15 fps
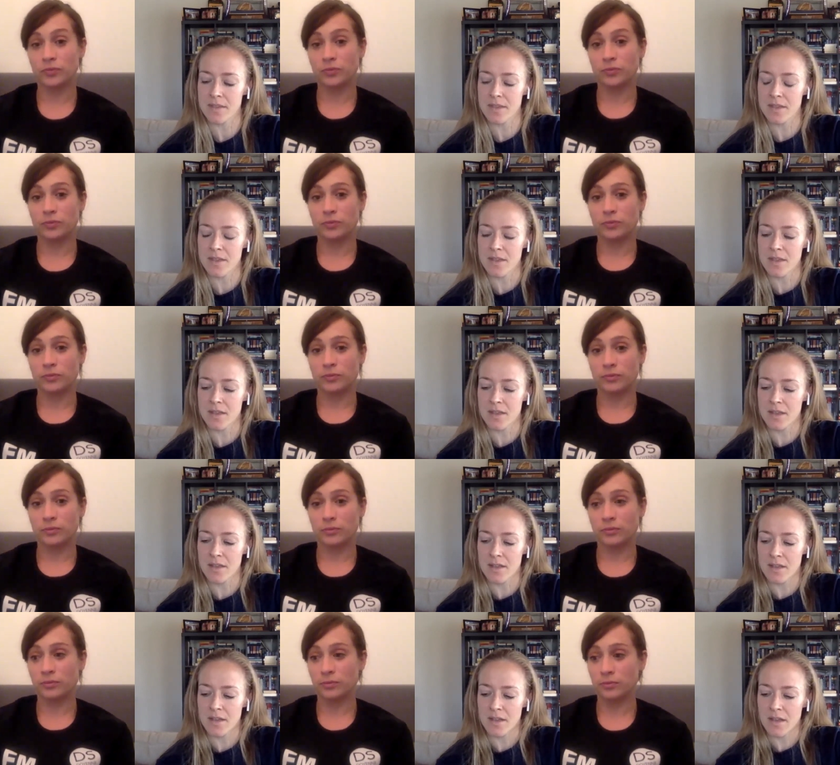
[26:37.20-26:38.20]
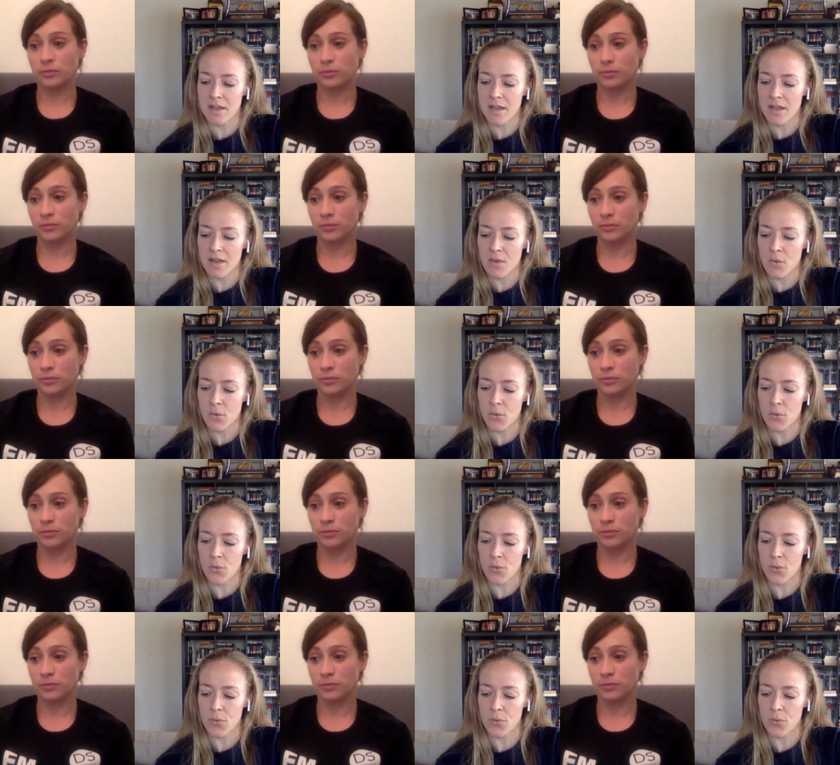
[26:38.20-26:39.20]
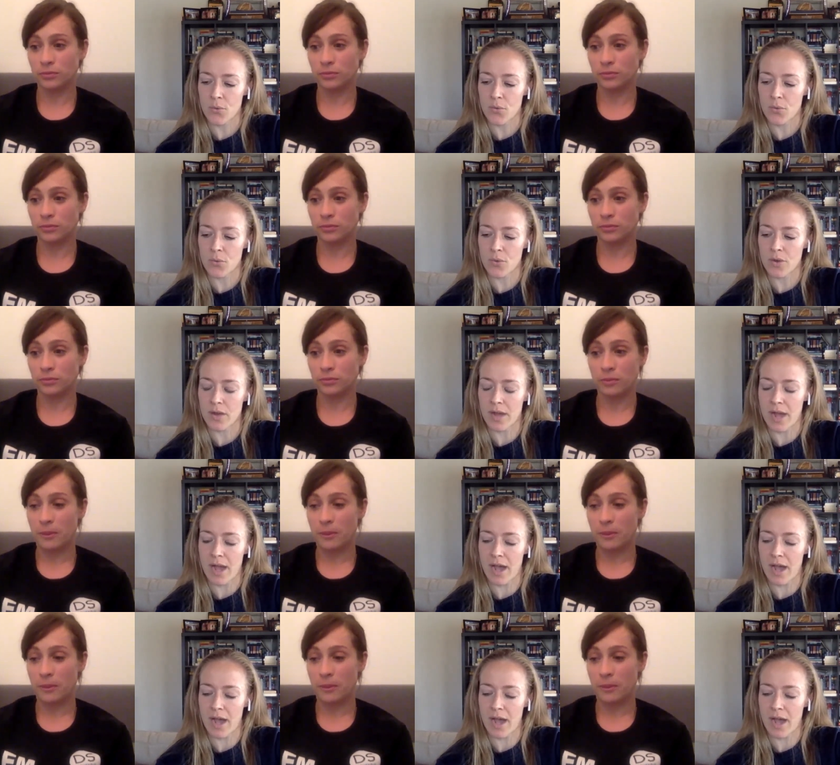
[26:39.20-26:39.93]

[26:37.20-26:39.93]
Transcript: (silence)